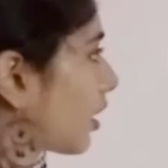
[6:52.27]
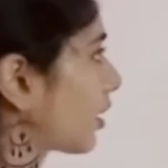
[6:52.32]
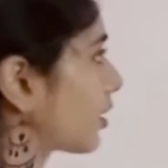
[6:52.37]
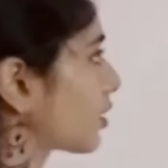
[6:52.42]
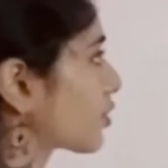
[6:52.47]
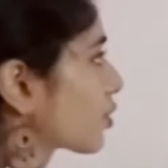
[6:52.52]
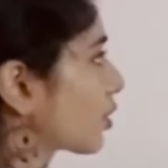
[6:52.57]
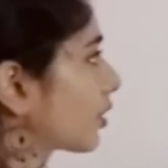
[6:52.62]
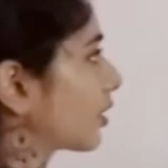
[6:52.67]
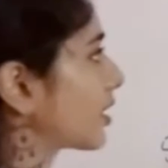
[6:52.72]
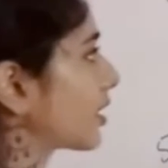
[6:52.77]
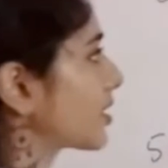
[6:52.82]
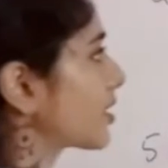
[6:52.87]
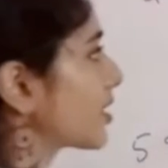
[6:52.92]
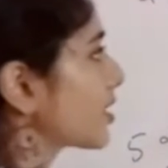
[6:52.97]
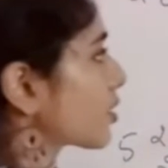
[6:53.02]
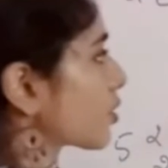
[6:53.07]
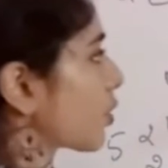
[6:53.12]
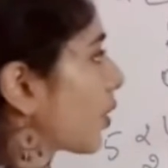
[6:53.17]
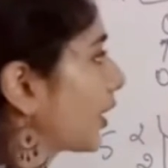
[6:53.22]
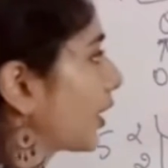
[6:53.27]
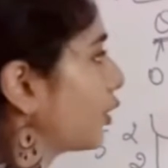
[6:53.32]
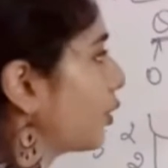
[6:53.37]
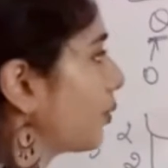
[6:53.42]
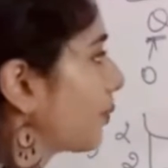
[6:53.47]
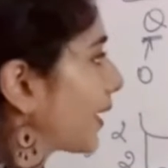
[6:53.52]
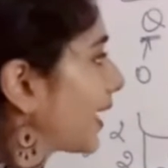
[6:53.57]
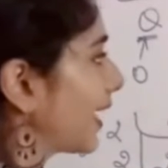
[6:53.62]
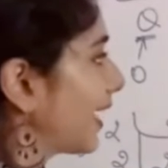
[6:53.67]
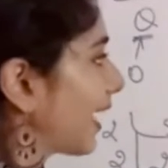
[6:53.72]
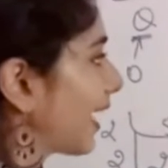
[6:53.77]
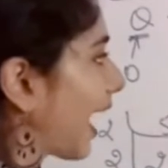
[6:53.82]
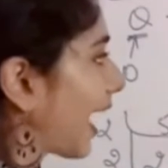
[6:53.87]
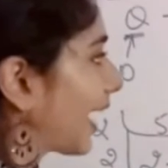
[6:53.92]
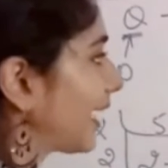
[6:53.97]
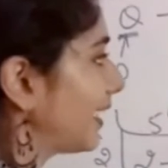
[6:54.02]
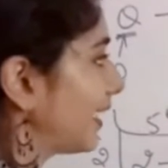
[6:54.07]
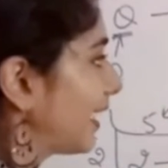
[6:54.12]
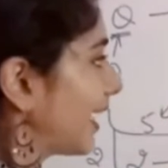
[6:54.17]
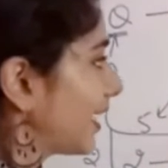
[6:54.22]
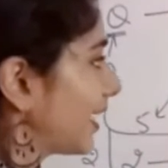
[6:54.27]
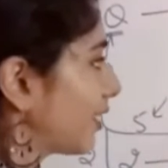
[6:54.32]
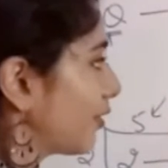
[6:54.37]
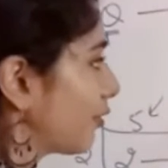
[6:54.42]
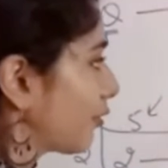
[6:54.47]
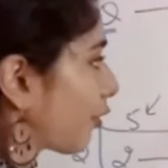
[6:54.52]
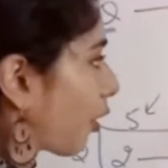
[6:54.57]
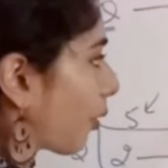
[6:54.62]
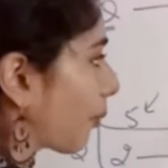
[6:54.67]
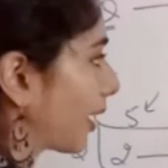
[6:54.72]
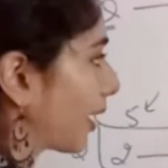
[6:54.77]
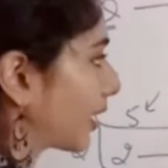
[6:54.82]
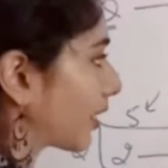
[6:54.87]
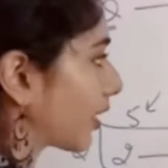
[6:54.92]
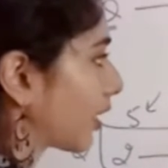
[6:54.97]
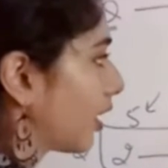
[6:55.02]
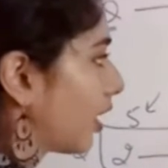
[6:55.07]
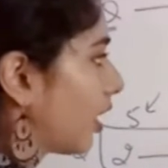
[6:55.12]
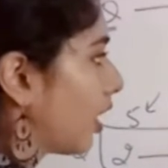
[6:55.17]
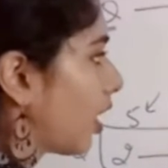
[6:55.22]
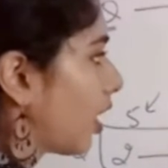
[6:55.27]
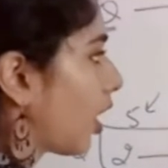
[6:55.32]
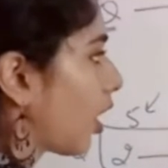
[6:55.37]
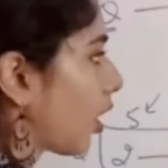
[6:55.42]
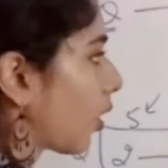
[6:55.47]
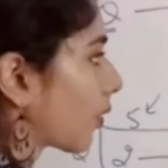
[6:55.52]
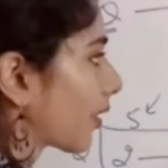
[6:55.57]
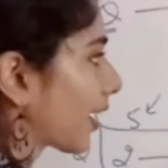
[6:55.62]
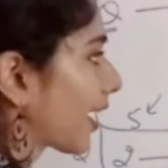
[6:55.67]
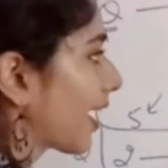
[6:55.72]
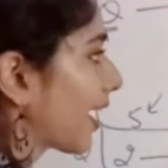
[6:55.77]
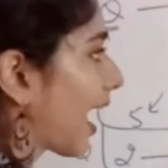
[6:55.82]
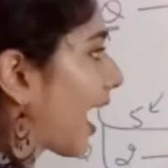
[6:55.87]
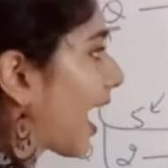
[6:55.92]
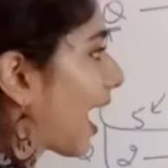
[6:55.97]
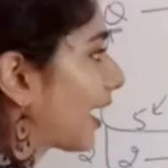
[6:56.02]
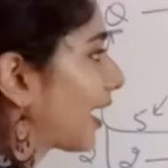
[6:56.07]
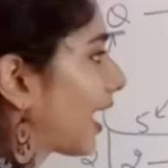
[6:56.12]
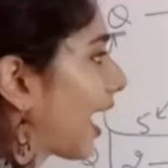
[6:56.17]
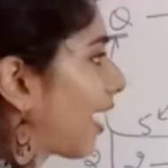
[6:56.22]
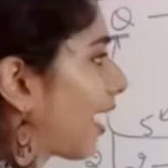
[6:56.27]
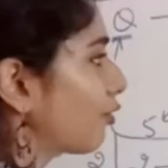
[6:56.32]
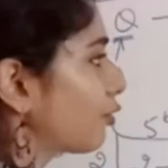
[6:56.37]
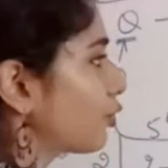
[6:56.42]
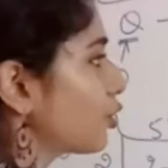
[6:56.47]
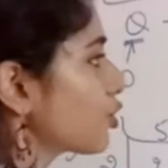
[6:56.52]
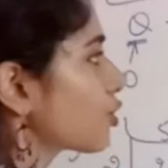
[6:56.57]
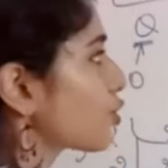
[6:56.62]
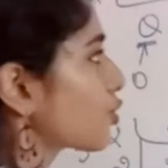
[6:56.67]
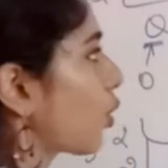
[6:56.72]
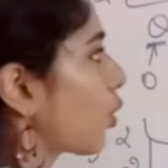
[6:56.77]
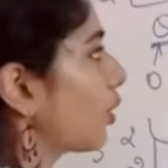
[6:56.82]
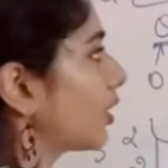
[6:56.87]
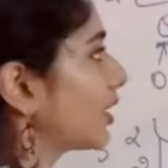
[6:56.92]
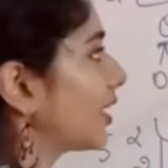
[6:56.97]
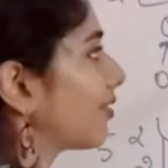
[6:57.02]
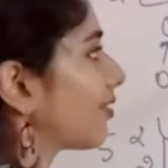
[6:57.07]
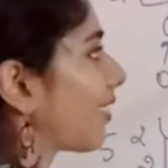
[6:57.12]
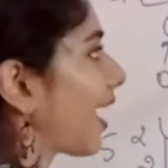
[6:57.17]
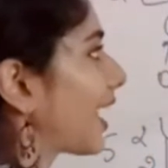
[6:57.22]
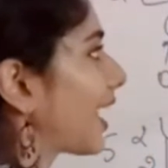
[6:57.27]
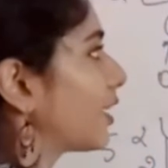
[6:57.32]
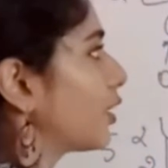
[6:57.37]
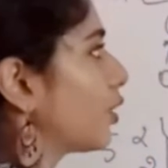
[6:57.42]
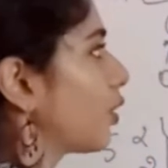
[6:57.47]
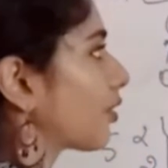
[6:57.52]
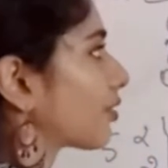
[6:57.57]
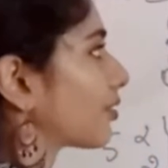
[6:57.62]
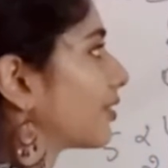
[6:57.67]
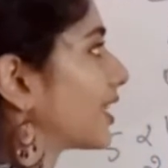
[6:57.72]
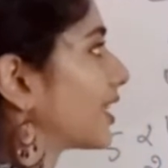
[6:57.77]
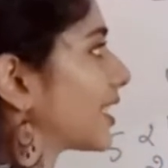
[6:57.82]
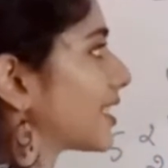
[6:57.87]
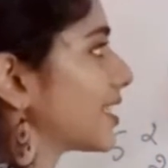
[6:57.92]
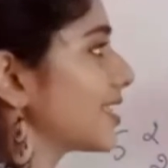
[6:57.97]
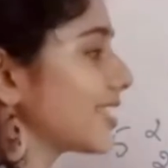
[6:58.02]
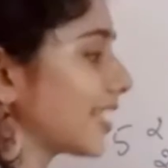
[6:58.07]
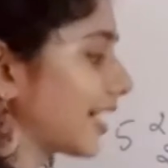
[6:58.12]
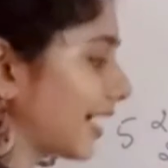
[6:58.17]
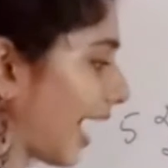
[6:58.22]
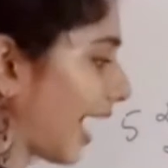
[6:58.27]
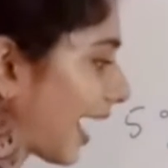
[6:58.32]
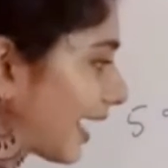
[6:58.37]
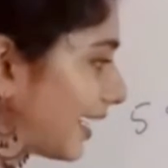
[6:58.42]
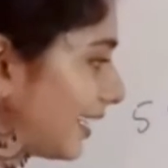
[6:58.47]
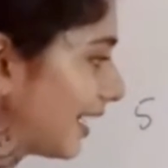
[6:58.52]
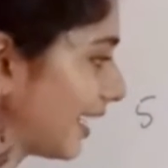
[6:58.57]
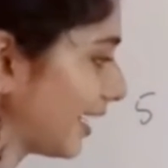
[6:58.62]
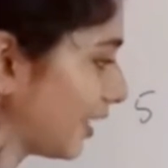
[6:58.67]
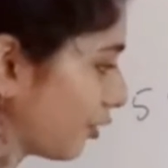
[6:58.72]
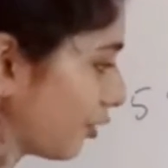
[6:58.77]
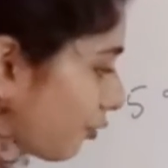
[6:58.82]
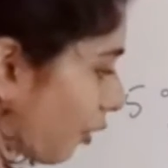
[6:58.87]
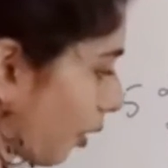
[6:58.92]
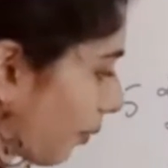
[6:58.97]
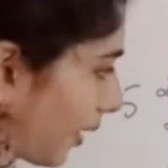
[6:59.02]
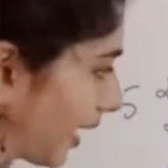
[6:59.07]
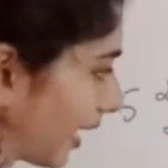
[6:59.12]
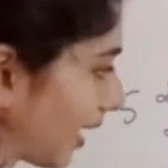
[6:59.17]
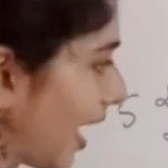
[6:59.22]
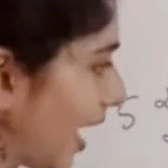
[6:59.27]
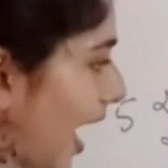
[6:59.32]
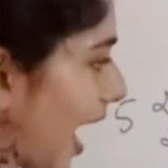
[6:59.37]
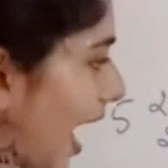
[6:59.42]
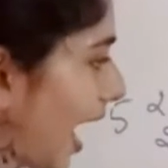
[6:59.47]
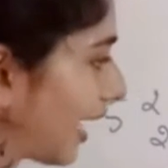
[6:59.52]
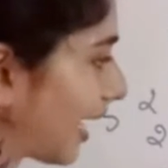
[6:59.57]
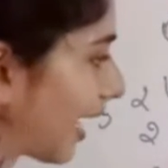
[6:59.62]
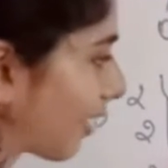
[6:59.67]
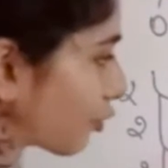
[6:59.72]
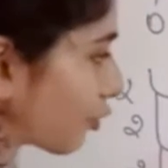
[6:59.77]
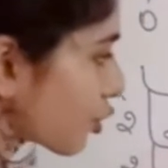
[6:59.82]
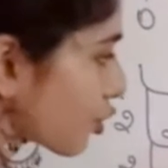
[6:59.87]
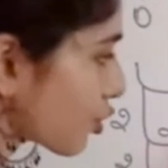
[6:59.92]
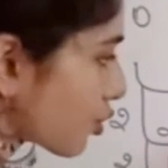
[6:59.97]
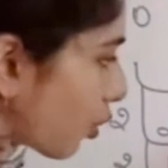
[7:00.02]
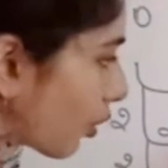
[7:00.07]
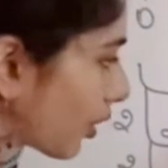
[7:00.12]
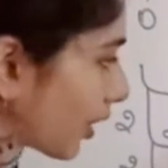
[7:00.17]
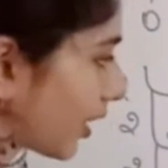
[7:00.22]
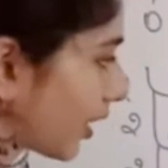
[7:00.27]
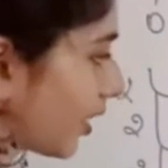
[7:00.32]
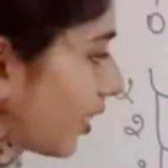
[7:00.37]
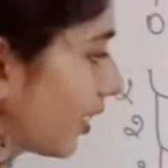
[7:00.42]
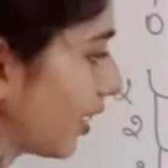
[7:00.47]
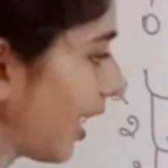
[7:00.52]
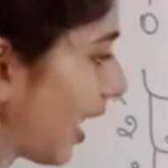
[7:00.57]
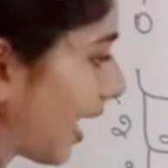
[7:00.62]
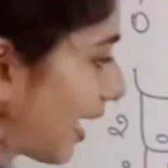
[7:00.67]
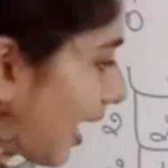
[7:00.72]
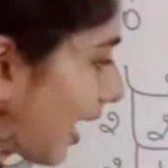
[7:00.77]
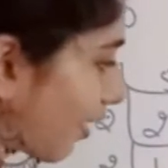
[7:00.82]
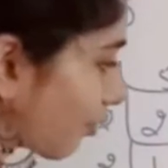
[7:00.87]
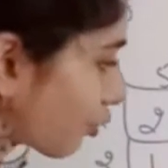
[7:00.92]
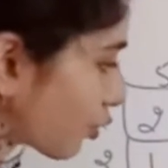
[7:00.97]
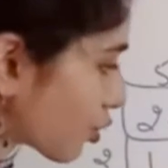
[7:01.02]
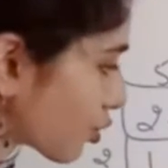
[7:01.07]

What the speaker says: So this is going to be an iterative format. Okay, I'll have to store the value of this in an iterative format. I'll have to store here, I'll have to